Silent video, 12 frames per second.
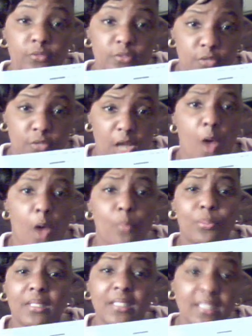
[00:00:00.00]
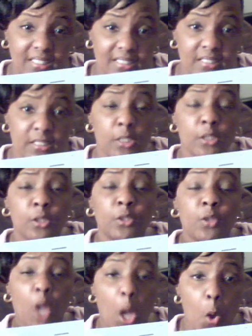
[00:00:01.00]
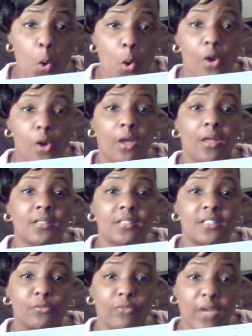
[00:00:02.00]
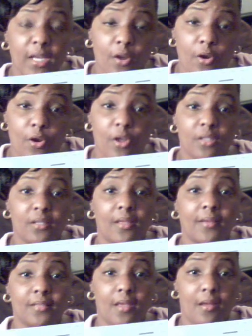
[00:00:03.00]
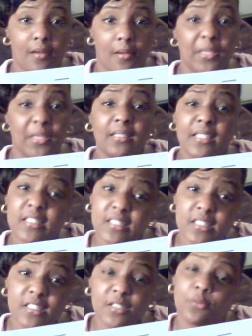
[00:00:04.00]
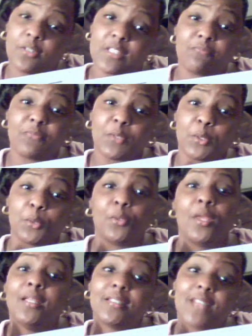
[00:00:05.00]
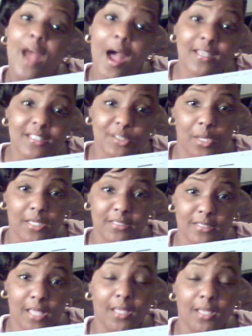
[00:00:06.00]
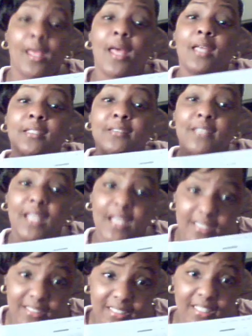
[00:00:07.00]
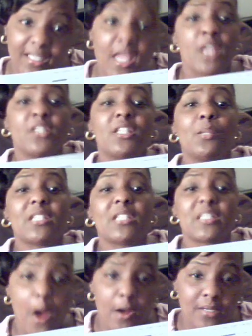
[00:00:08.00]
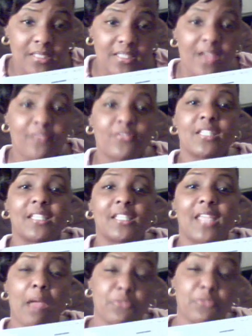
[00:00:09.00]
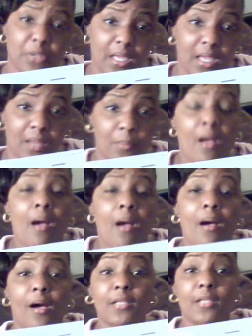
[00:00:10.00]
y'all please go on to radaronline.com and listen to this fool talking to Oksana. Luckily, she was smart enough to capture him on